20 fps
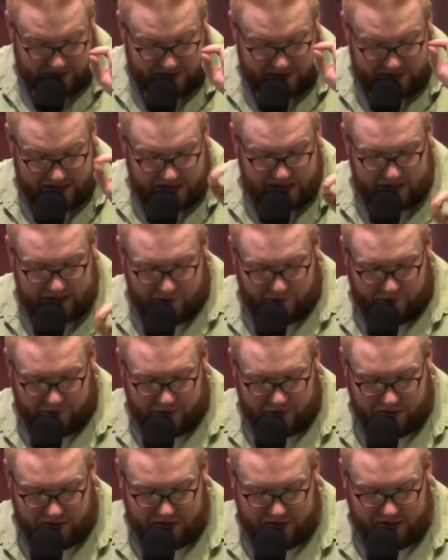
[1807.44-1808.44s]
seek
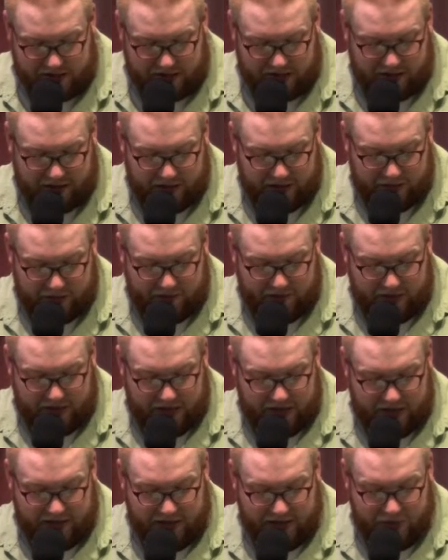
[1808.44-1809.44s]
first the kingdom of
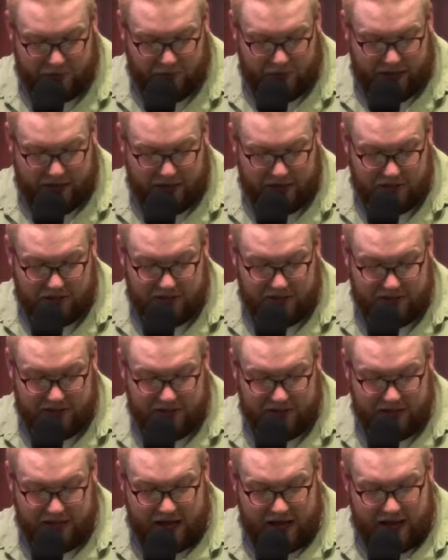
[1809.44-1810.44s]
God and his
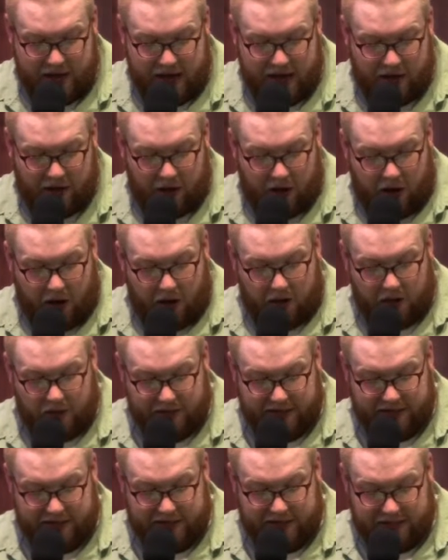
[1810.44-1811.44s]
righteousness, and
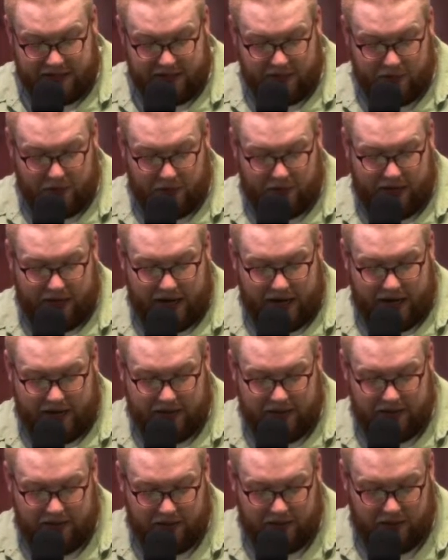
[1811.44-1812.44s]
all these things will be
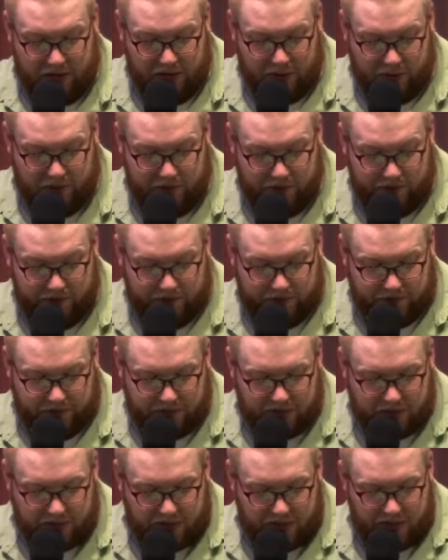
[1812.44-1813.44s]
added to you.
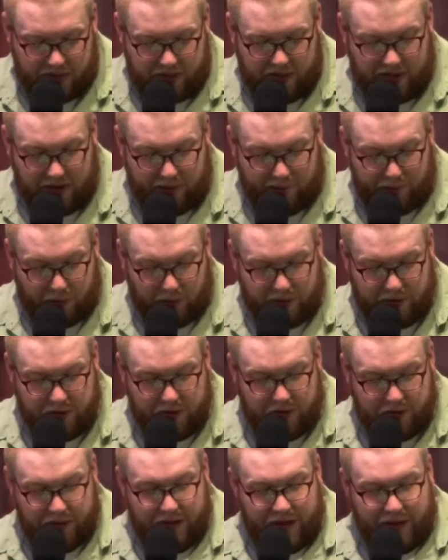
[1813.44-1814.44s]
Therefore,
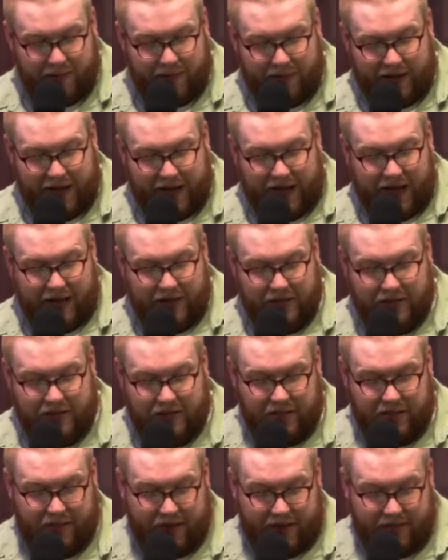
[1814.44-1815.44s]
do not be
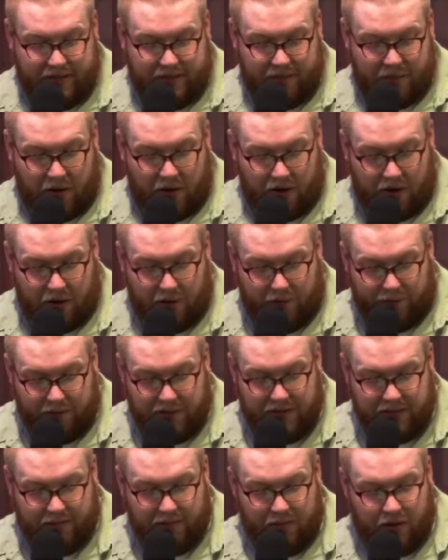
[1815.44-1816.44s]
anxious about tomorrow,
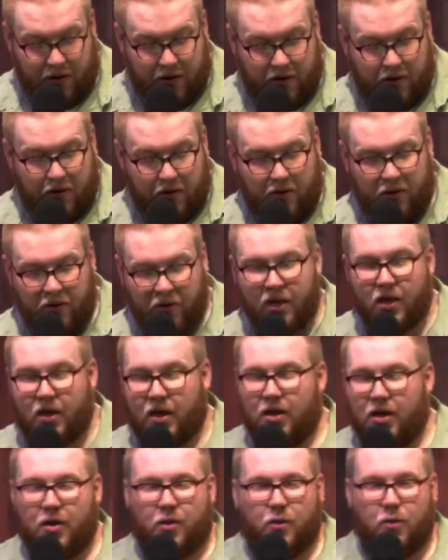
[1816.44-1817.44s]
for tomorrow
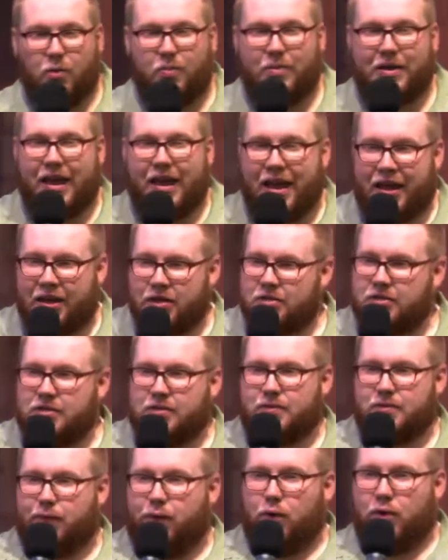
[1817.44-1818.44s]
will be
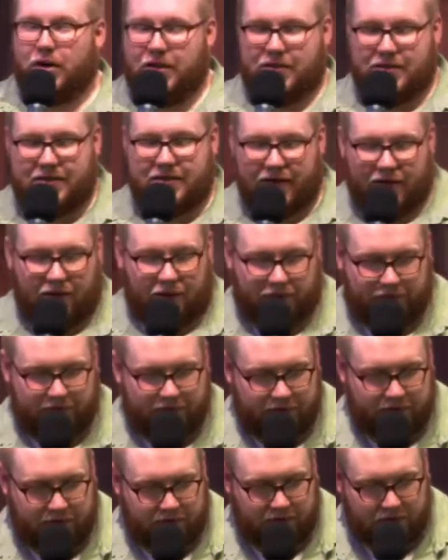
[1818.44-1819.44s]
anxious for
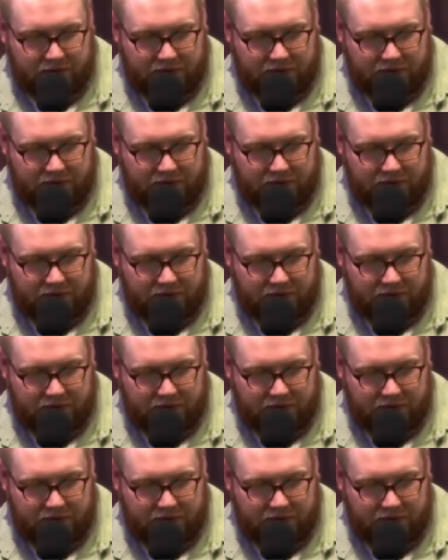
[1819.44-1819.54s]
itself.